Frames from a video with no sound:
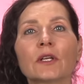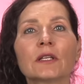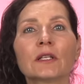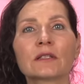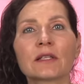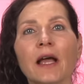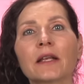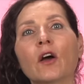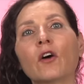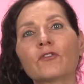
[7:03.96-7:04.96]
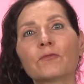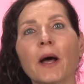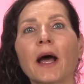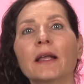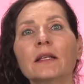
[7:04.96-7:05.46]
in the sign of
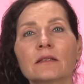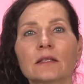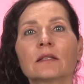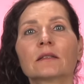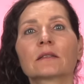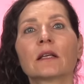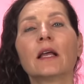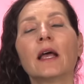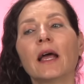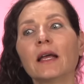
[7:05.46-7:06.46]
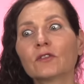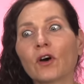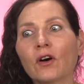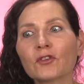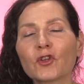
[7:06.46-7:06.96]
Pisces, and
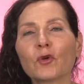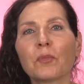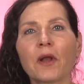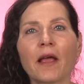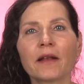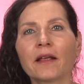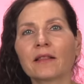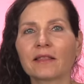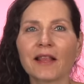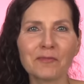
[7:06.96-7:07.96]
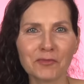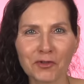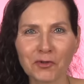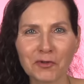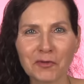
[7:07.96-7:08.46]
also planet
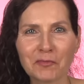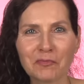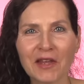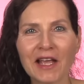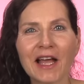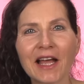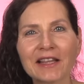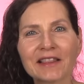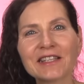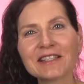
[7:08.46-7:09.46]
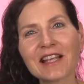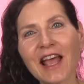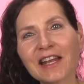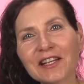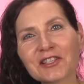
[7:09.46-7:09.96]
Neptune. And this
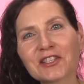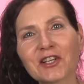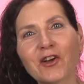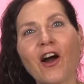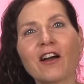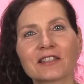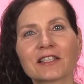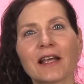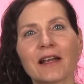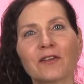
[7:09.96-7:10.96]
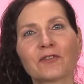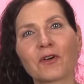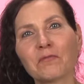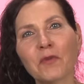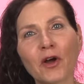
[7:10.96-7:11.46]
energy cocktail
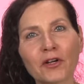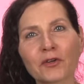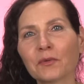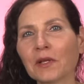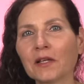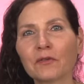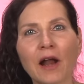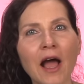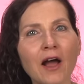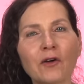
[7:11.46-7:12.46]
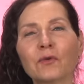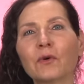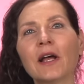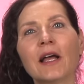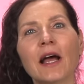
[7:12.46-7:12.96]
from Mercury,
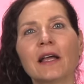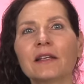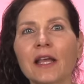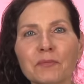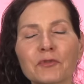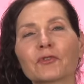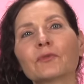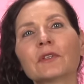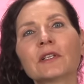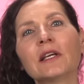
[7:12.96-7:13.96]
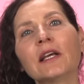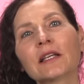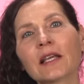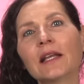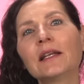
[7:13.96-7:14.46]
Rahu and Neptune
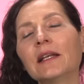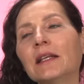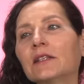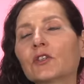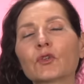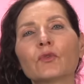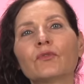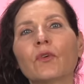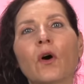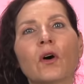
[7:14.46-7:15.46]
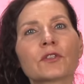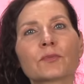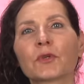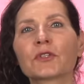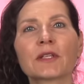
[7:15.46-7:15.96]
can lead to false
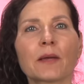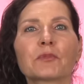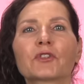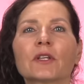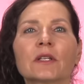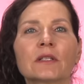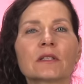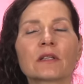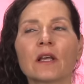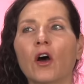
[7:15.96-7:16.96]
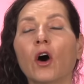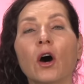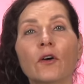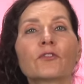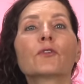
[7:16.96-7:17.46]
perceptions
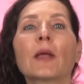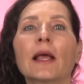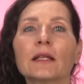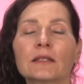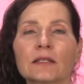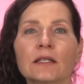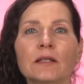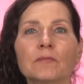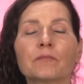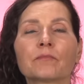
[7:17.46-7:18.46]
of reality.